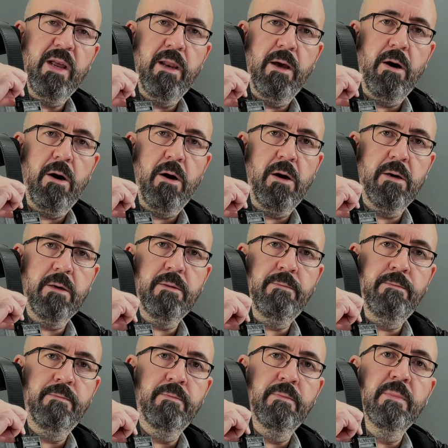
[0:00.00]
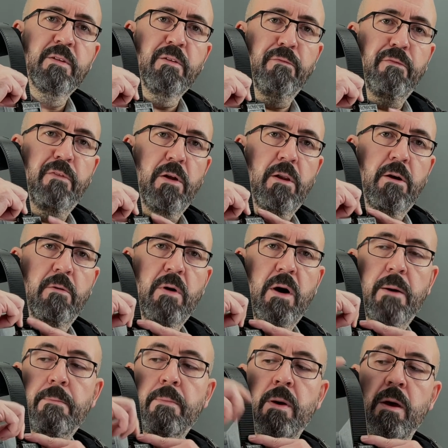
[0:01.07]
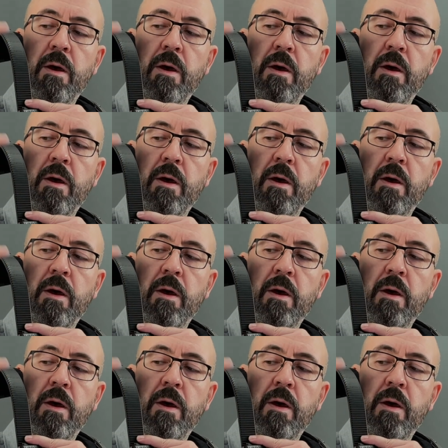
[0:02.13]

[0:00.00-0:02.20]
hard to follow up